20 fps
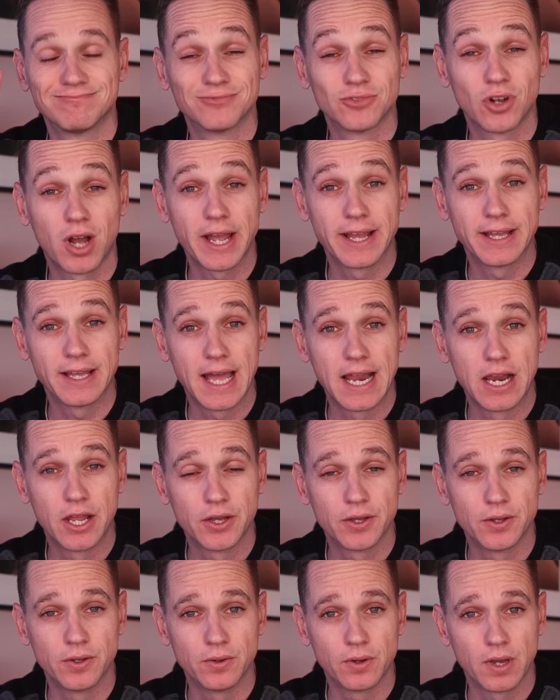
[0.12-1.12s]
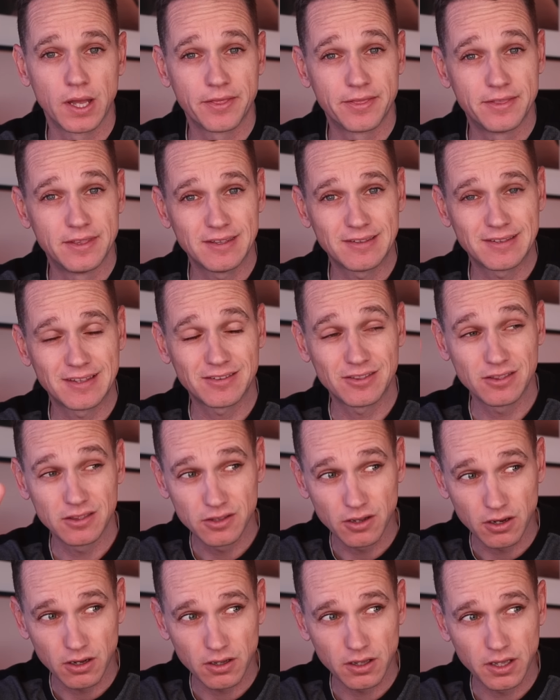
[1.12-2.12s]
Right, hello. This is
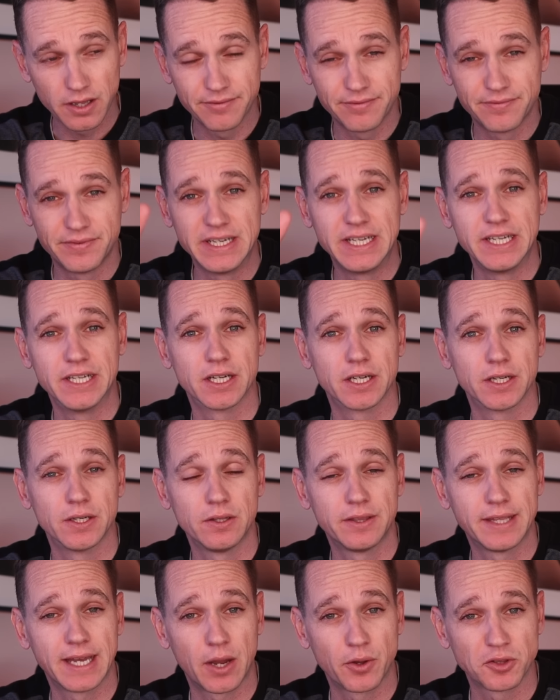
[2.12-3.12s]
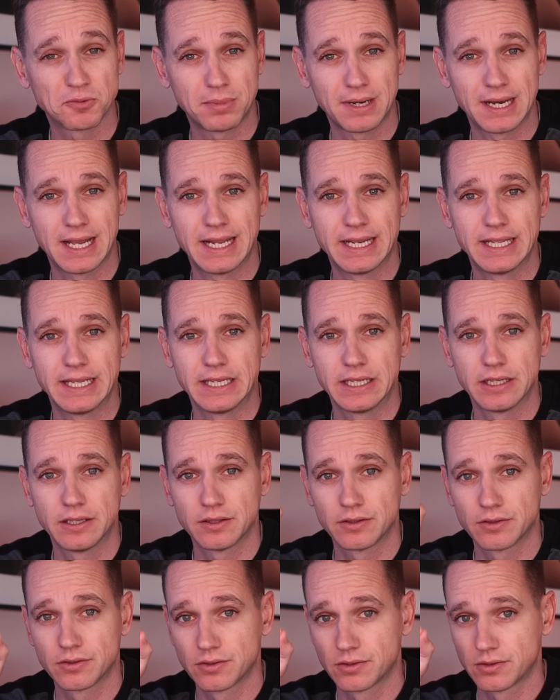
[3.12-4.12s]
not a video that I was
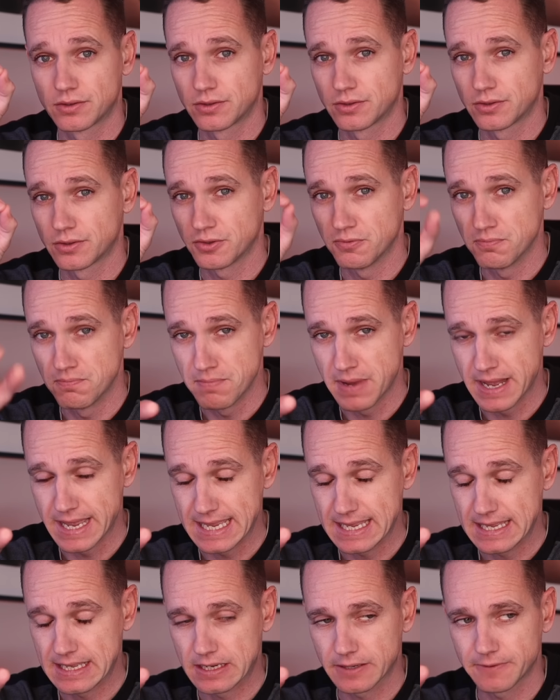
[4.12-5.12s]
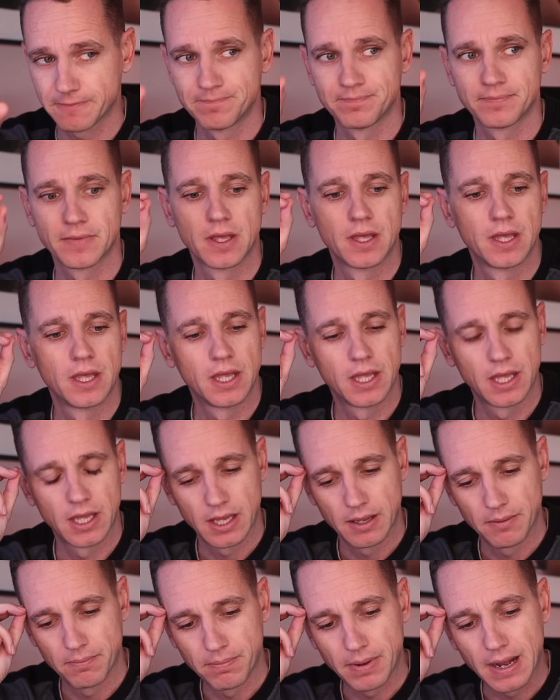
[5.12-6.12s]
planning to make,
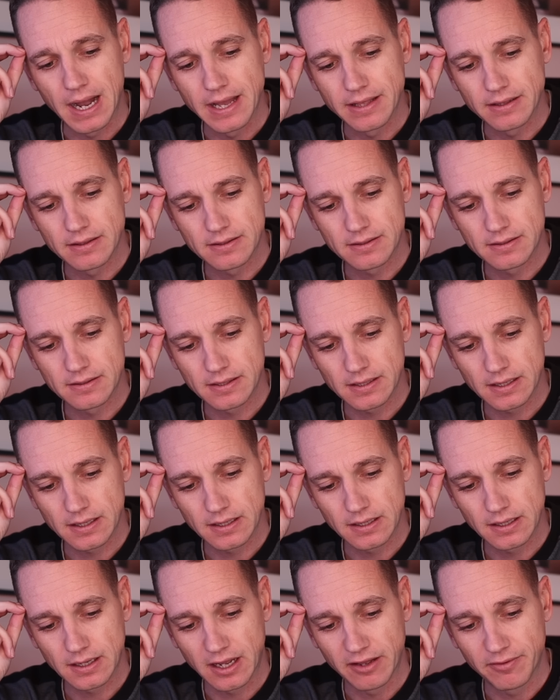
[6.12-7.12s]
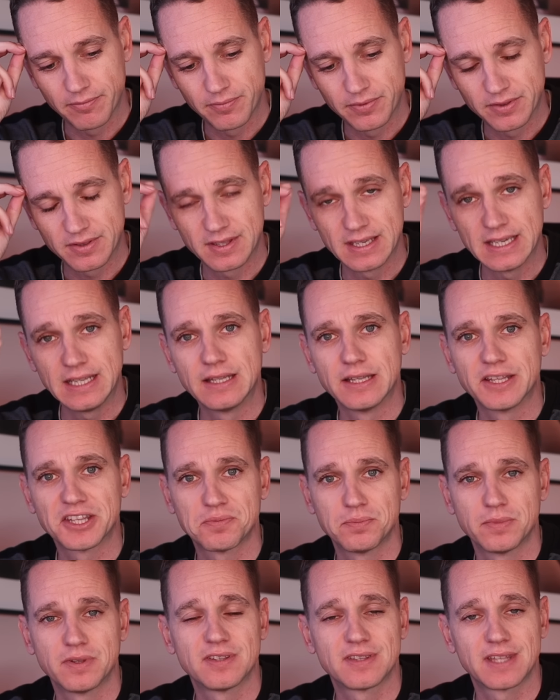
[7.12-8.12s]
but I've seen
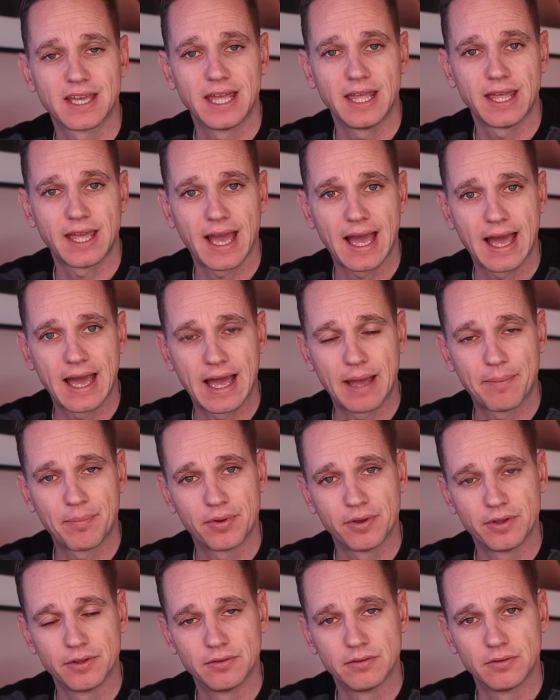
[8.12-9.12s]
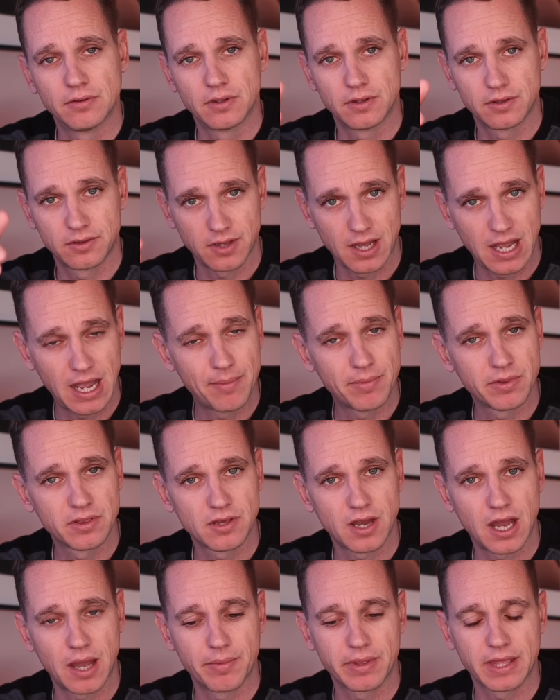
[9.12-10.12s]
this mistake happen time and
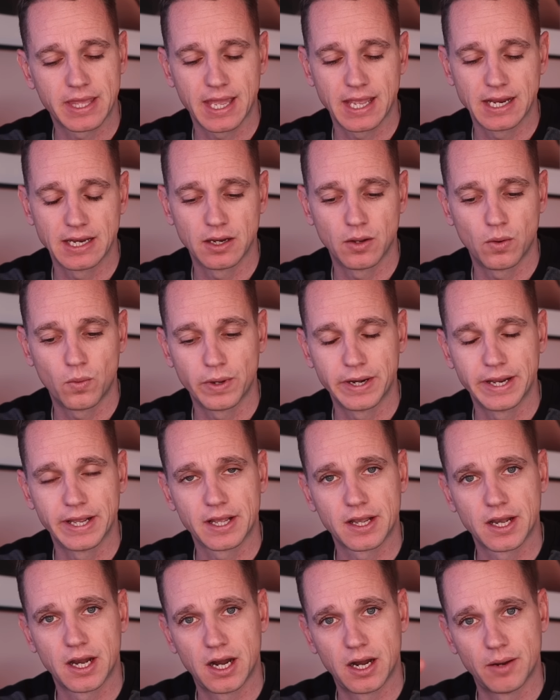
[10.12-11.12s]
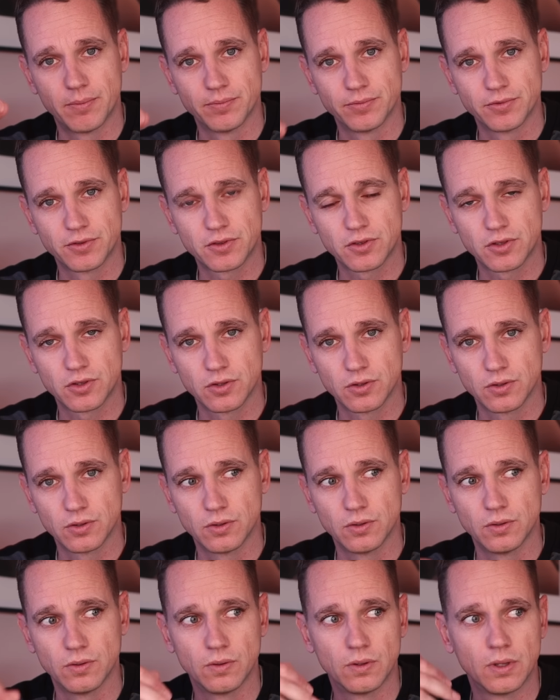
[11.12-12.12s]
time again when it comes
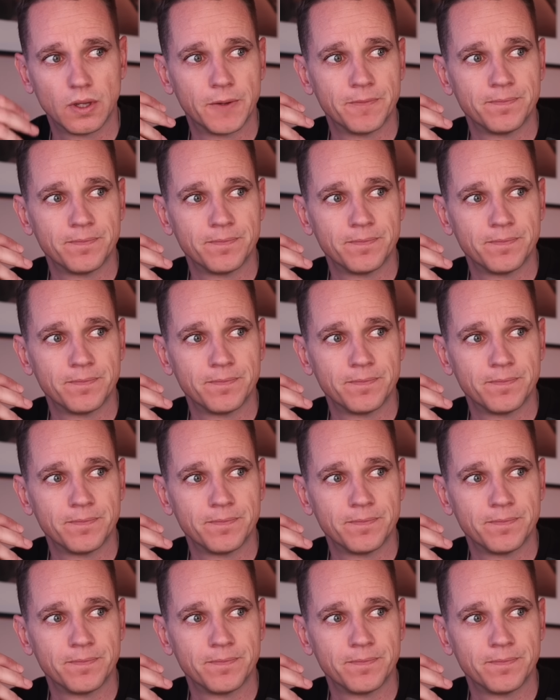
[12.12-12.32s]
to